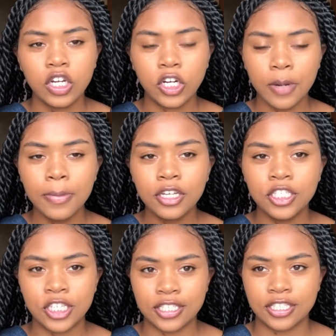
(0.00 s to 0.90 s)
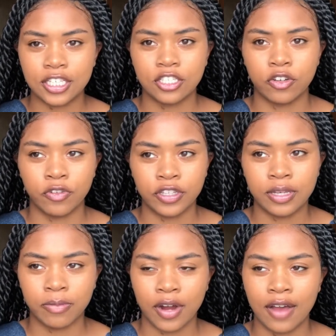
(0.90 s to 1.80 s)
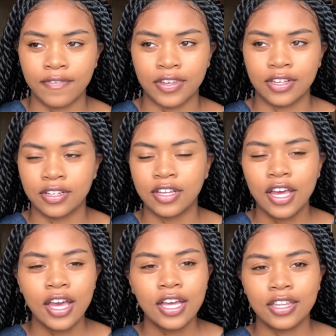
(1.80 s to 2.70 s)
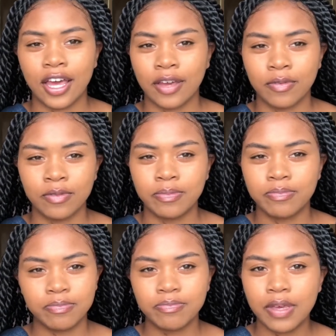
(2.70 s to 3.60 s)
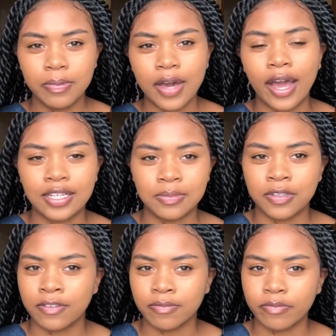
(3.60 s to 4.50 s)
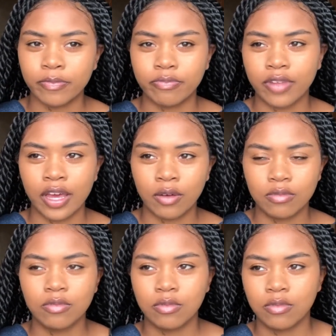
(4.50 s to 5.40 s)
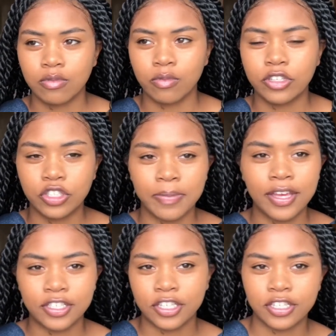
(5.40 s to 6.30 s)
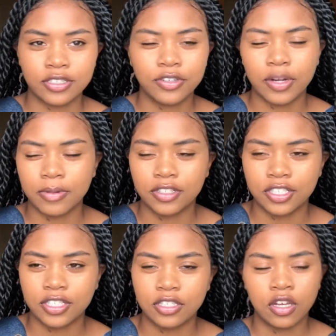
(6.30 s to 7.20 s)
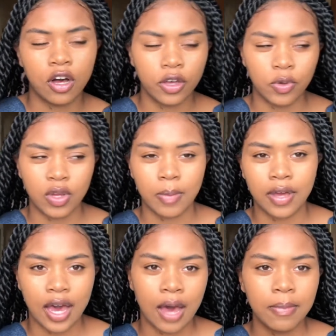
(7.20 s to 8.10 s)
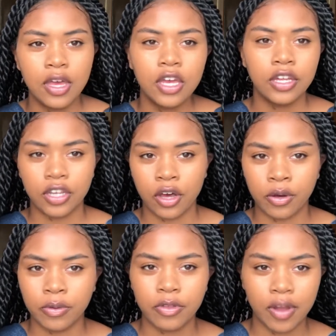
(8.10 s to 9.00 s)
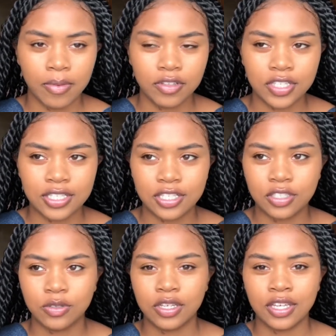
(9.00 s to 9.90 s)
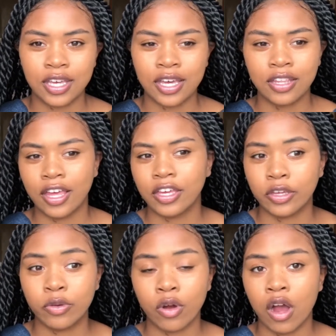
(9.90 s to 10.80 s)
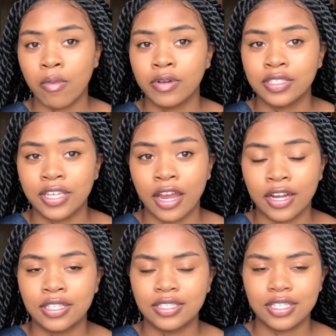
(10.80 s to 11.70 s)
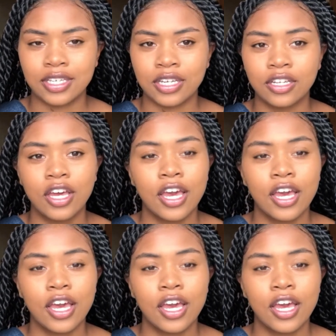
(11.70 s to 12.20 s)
criminal justice is a really broad field. Like, when people ask me like, what's your major? It's criminal justice. Oh, you want to become a cop? No, with criminal justice, you can get like, you are almost guaranteed